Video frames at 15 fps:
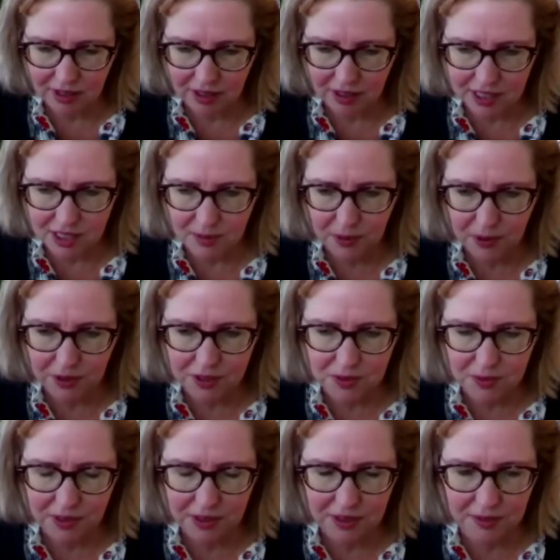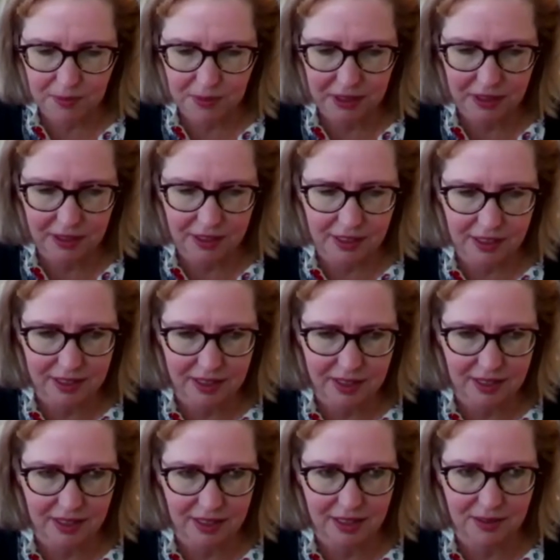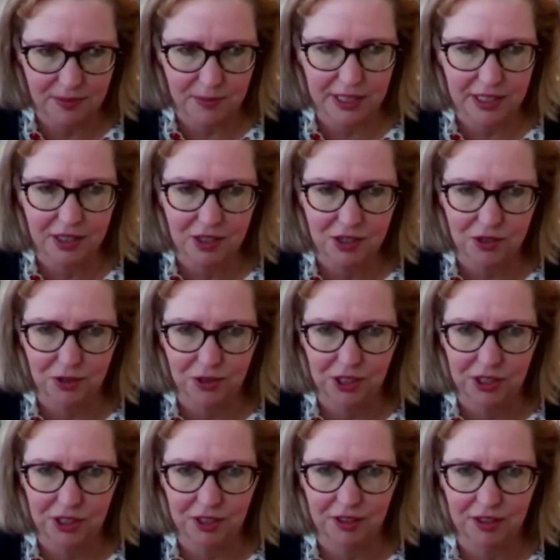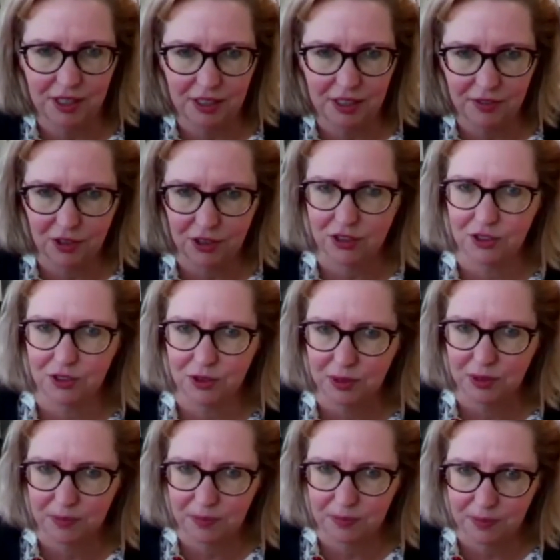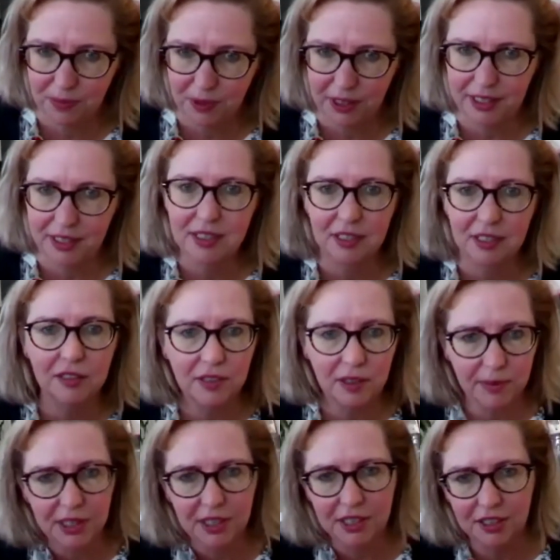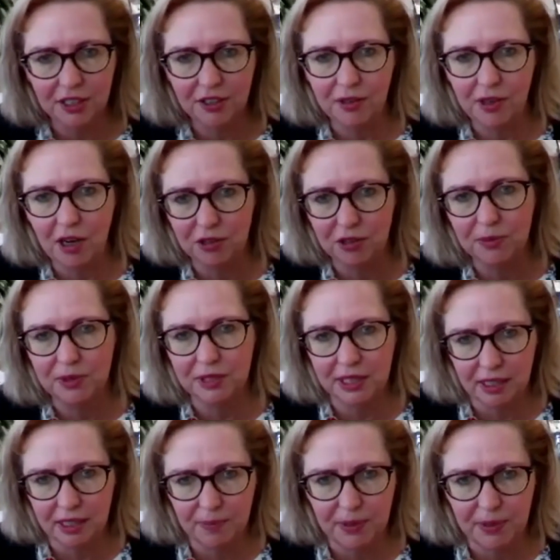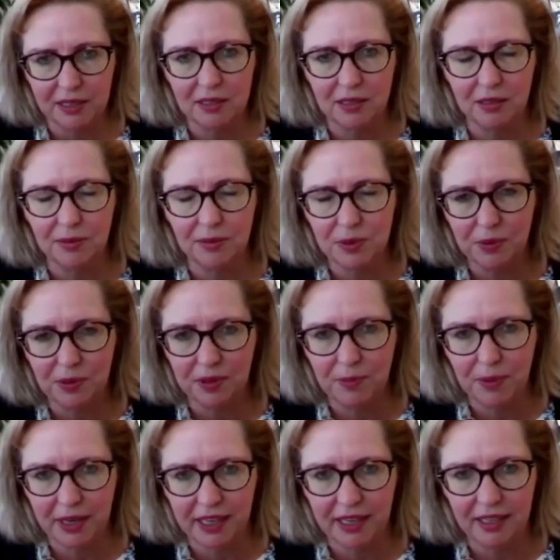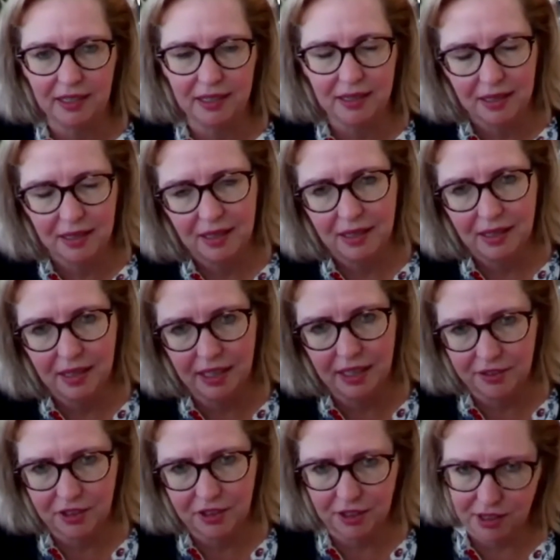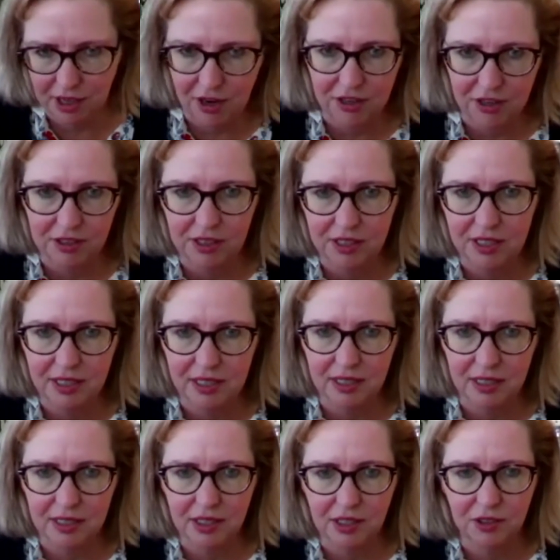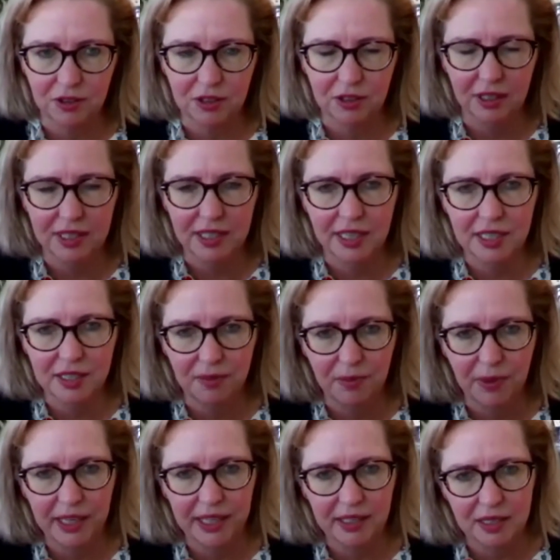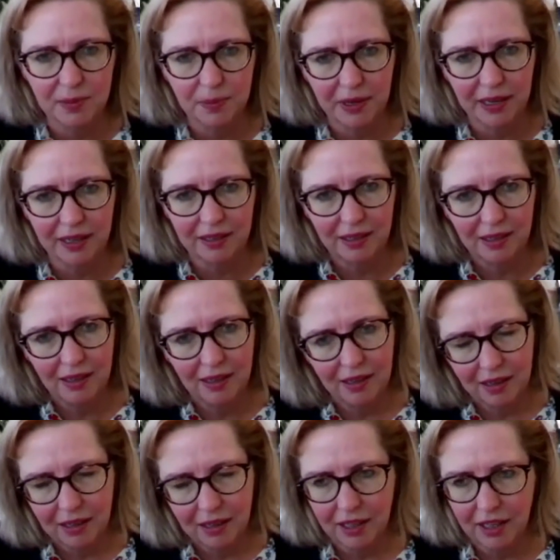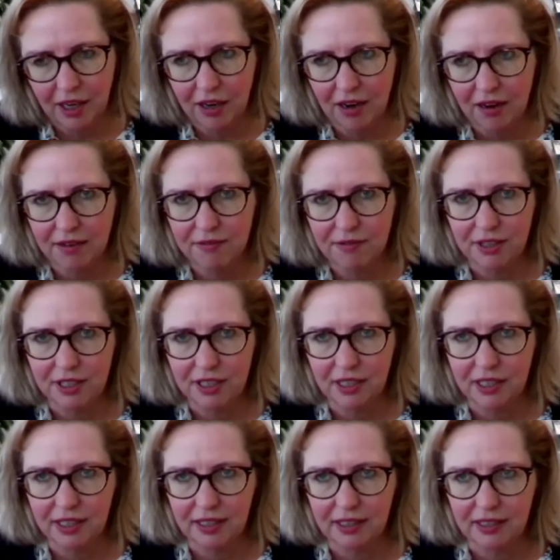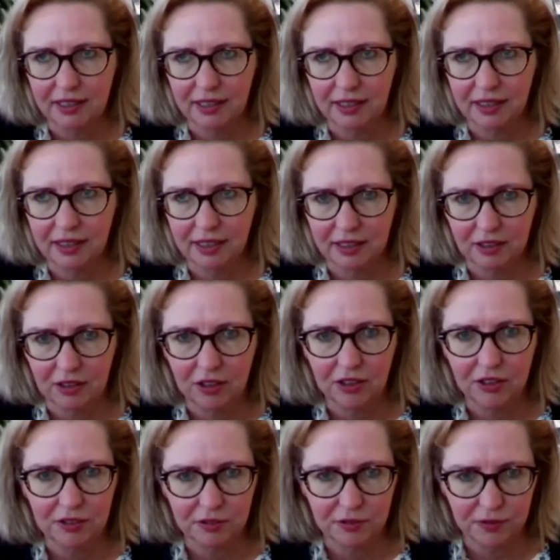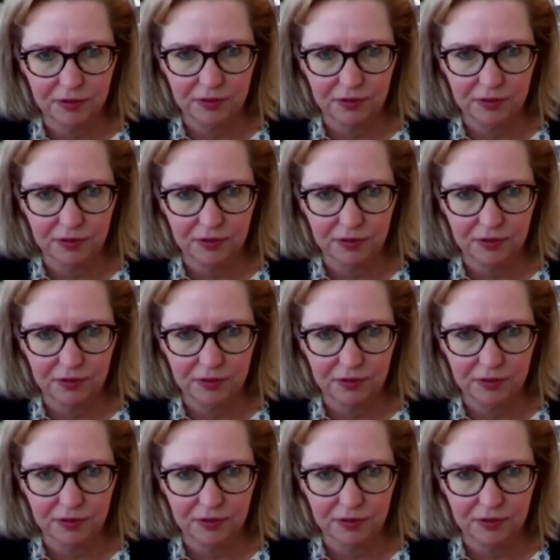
I suppose one of the big things is making sure you don't think you've got to do it by yourself. I mean, I know ultimately the buck stops with me, and I've got to own the decisions that the organisation makes, but I really get a lot of